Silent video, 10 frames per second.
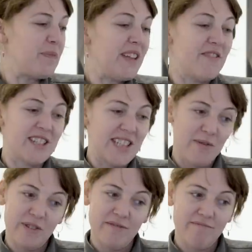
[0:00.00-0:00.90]
Yeah, there were
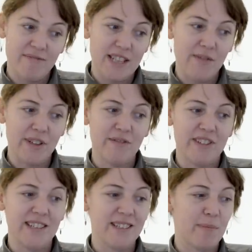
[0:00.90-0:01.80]
seven of
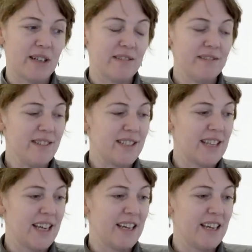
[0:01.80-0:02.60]
these puddles.